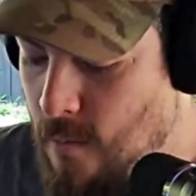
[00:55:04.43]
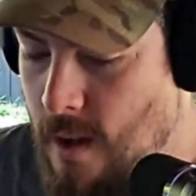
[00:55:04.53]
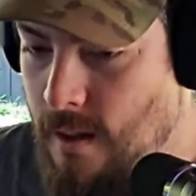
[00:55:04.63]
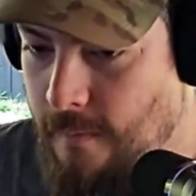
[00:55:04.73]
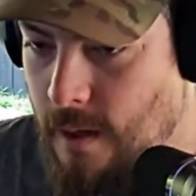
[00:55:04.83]

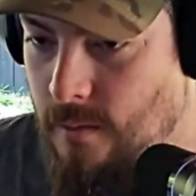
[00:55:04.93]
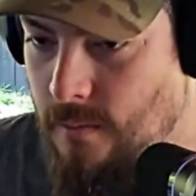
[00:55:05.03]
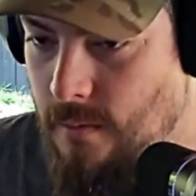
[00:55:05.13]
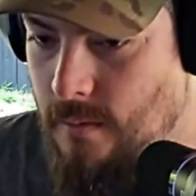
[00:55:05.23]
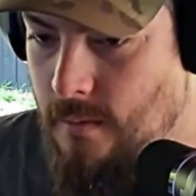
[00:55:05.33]
won the vote,
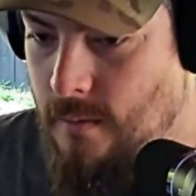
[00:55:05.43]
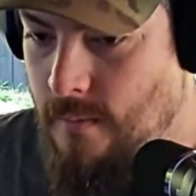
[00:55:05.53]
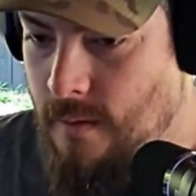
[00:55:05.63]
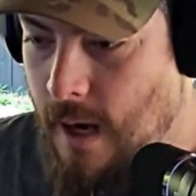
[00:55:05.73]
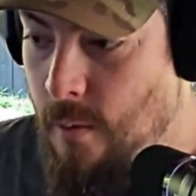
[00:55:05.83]

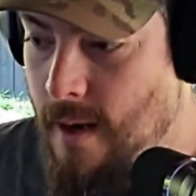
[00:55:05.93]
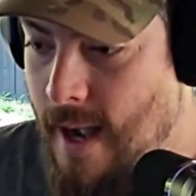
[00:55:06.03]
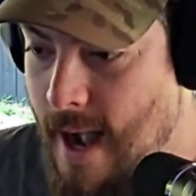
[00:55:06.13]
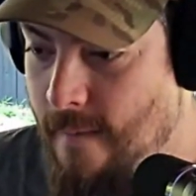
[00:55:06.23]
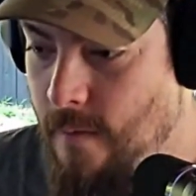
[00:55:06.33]
there would
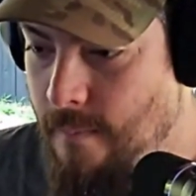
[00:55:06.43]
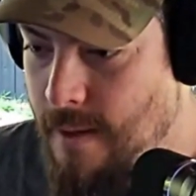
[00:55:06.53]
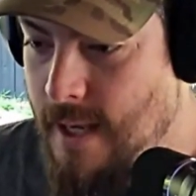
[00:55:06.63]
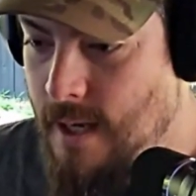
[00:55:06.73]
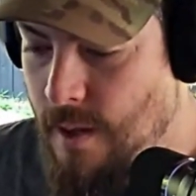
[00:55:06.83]
never
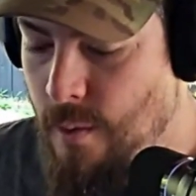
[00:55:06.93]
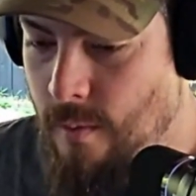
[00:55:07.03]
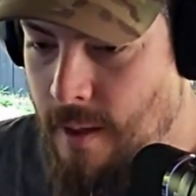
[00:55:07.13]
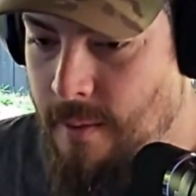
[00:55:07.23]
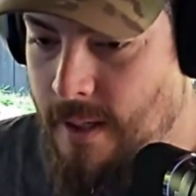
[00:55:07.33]
be another
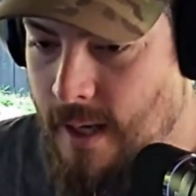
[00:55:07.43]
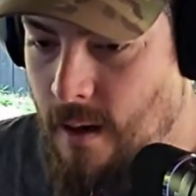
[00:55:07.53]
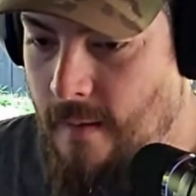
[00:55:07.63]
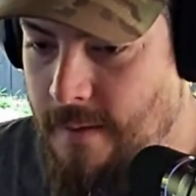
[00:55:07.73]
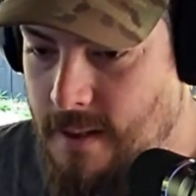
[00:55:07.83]
Republican in
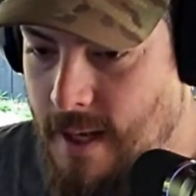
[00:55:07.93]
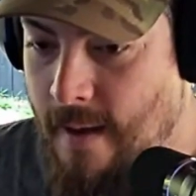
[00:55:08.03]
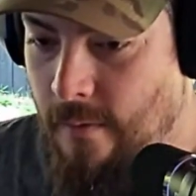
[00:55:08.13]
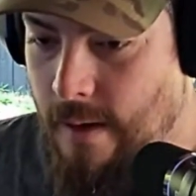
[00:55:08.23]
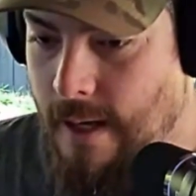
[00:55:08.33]
office
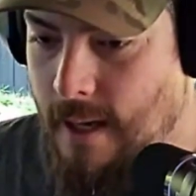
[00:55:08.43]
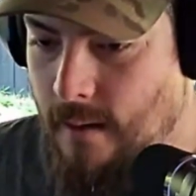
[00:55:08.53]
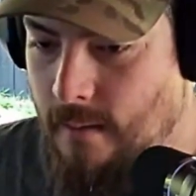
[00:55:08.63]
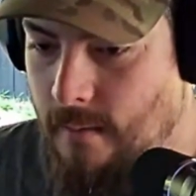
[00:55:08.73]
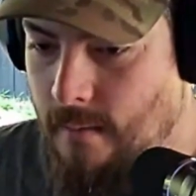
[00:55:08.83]
ever
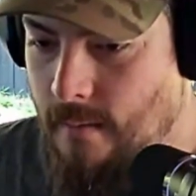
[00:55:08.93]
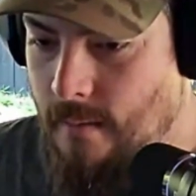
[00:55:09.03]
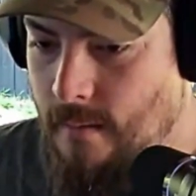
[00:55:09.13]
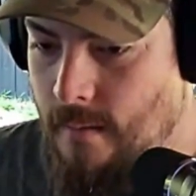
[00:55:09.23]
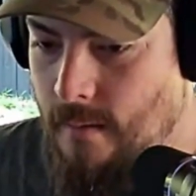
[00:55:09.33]
again.
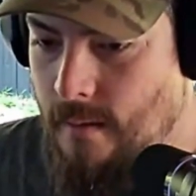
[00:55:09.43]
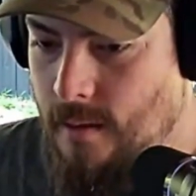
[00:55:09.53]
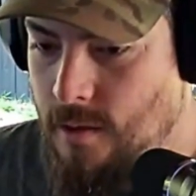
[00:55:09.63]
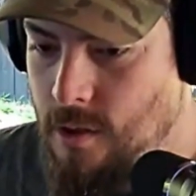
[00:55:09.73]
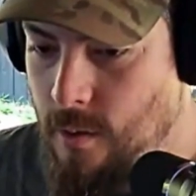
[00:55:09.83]

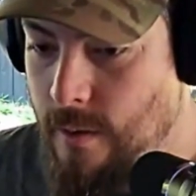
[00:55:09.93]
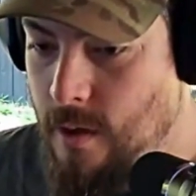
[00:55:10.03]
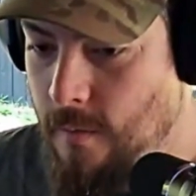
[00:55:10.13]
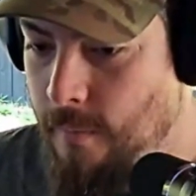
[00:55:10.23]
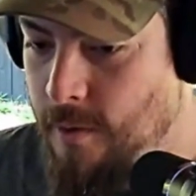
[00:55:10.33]
So it would
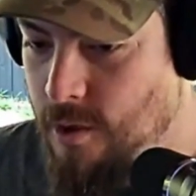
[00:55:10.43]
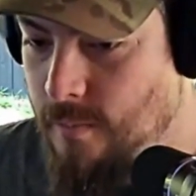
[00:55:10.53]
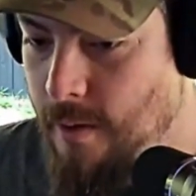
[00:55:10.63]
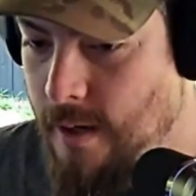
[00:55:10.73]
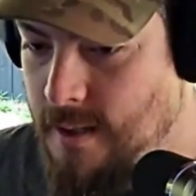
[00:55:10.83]
go from a
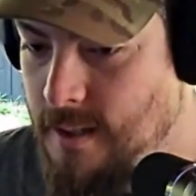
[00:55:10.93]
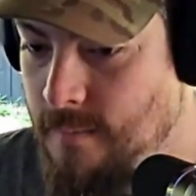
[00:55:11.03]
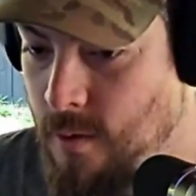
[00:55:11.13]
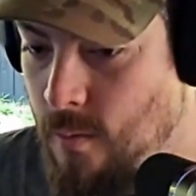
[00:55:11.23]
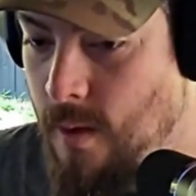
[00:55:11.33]
two-party
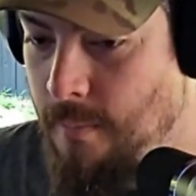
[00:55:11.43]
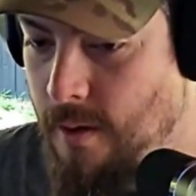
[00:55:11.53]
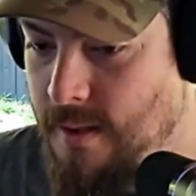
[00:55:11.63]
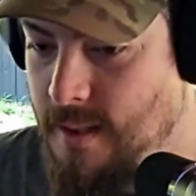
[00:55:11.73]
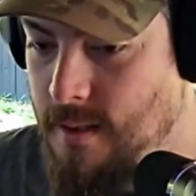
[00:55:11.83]
system to a
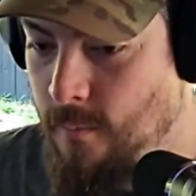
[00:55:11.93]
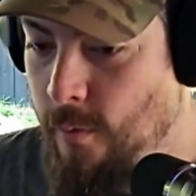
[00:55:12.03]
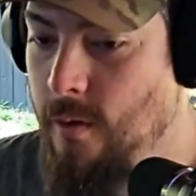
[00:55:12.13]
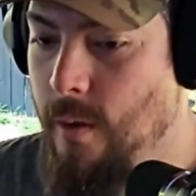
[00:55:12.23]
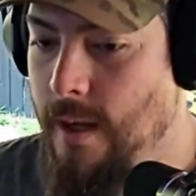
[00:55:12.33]
one-party system
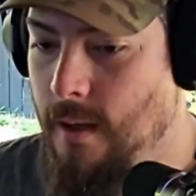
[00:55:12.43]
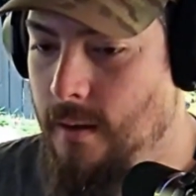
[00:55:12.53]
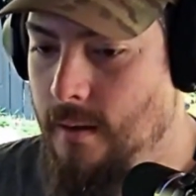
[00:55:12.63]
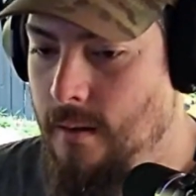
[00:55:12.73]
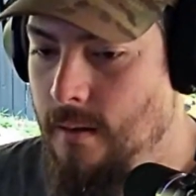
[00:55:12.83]
real quick,
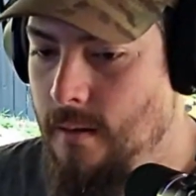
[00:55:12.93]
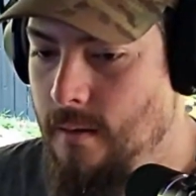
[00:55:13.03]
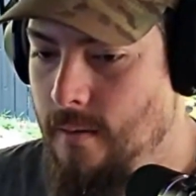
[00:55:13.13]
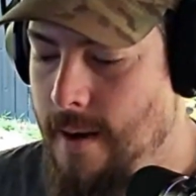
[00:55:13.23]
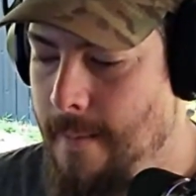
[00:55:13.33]

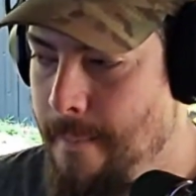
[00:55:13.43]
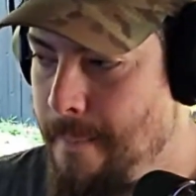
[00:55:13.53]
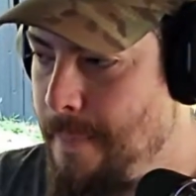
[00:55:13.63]
right?